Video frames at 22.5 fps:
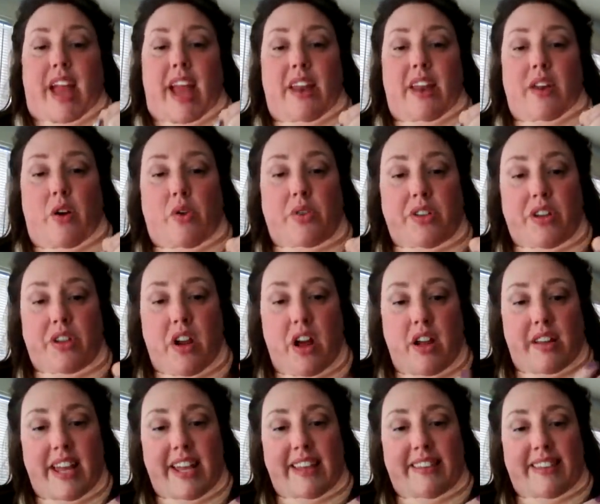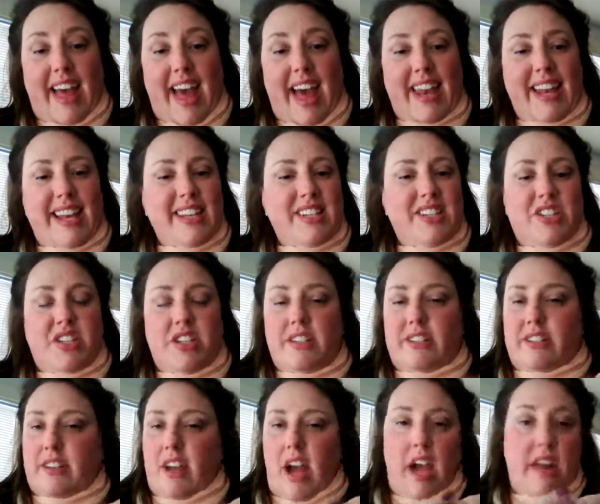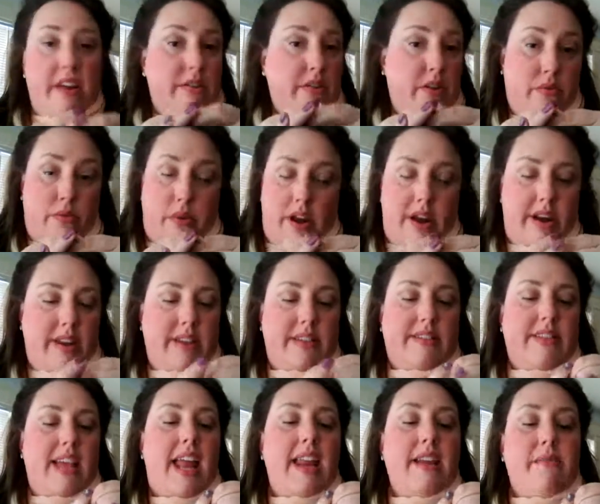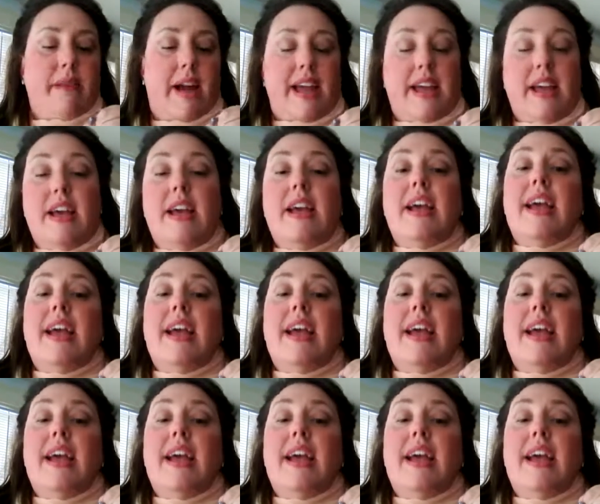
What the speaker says: and hold it on like that. It's just, I don't know what it is. Anyway,